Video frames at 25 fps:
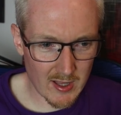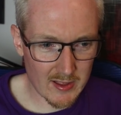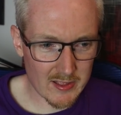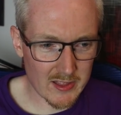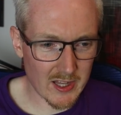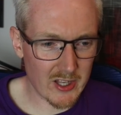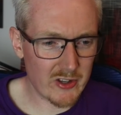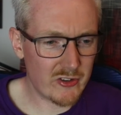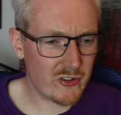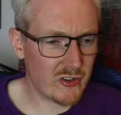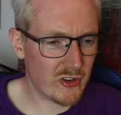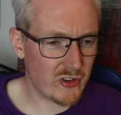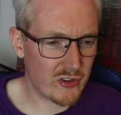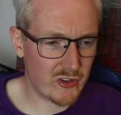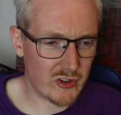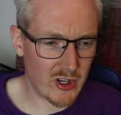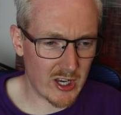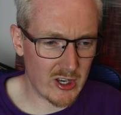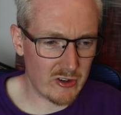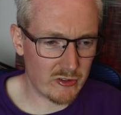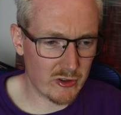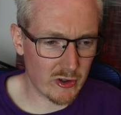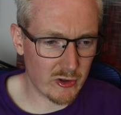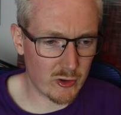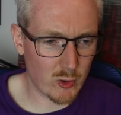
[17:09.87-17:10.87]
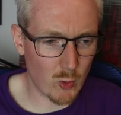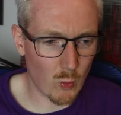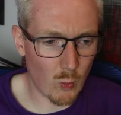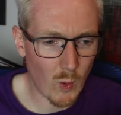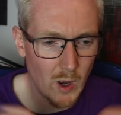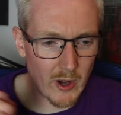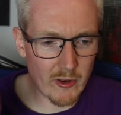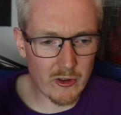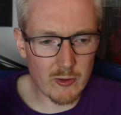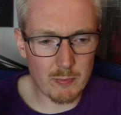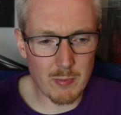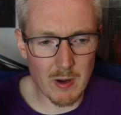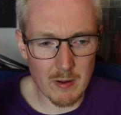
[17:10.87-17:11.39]
Let's just change it to
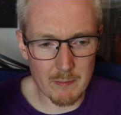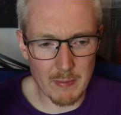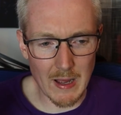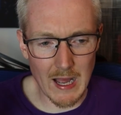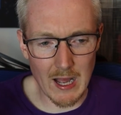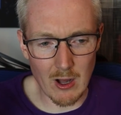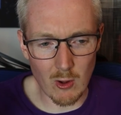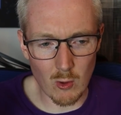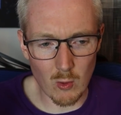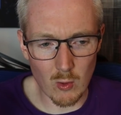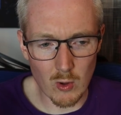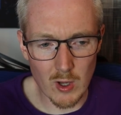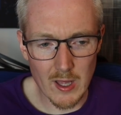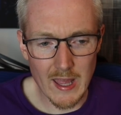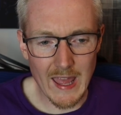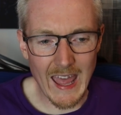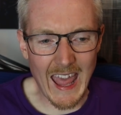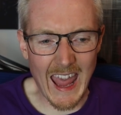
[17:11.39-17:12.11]
once per battle.